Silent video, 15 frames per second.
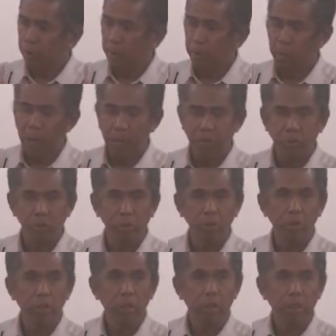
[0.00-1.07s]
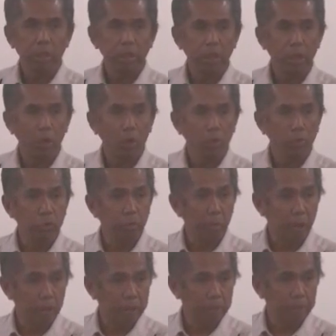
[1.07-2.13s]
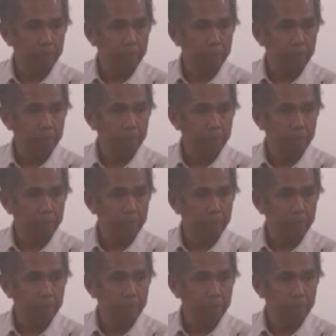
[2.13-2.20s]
the pastor in the laundromat,